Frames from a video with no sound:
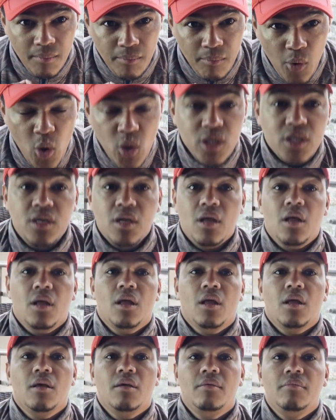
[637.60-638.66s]
bond,
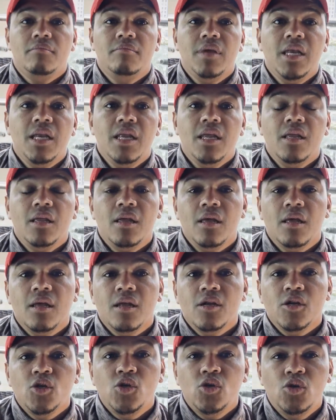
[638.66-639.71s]
meaning
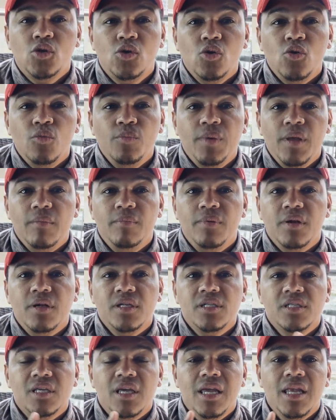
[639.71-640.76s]
two
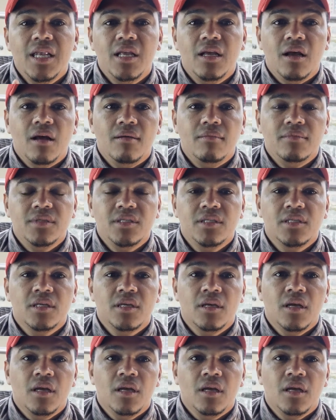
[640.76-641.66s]
people's incomes